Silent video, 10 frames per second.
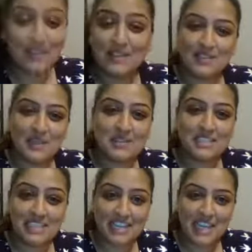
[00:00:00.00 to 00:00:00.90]
So
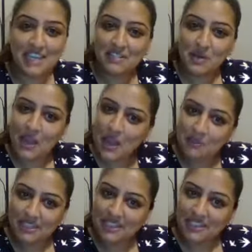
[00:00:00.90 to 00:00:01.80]
today I have a little
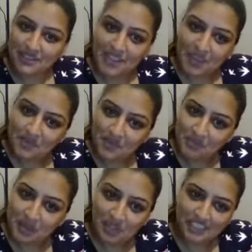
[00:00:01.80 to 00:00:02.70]
helper to help me
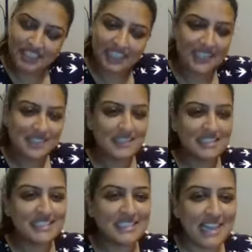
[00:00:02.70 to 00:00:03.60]
unbox today.
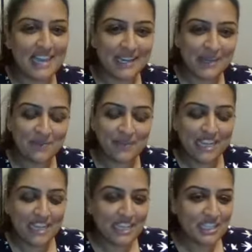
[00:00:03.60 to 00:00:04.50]
This is Laila.
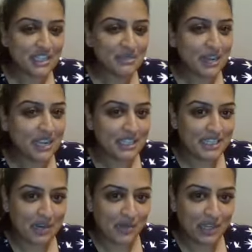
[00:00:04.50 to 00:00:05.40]
She's my
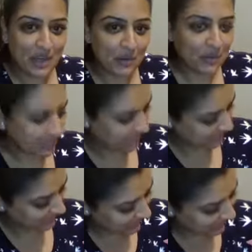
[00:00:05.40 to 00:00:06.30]
10-week-old.
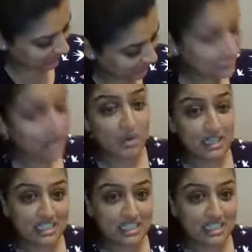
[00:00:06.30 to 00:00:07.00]
She's 10 weeks